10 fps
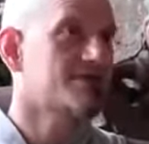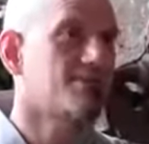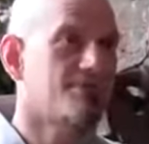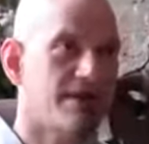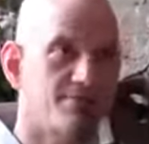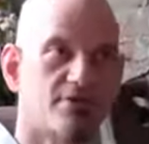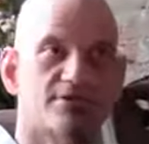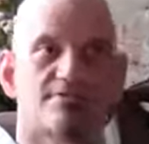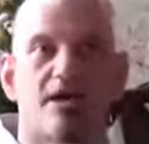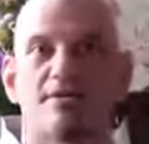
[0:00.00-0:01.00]
stump
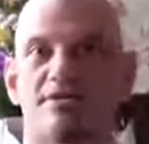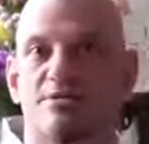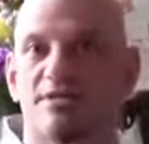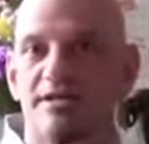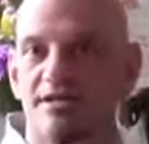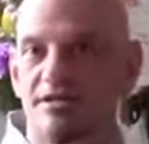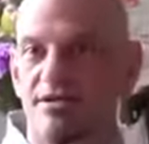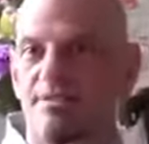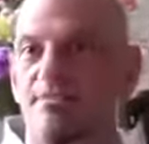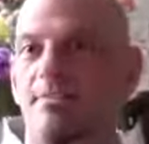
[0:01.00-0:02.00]
people, sometimes he would teach
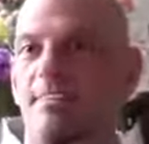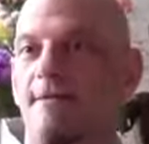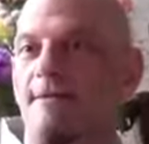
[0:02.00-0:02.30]
them,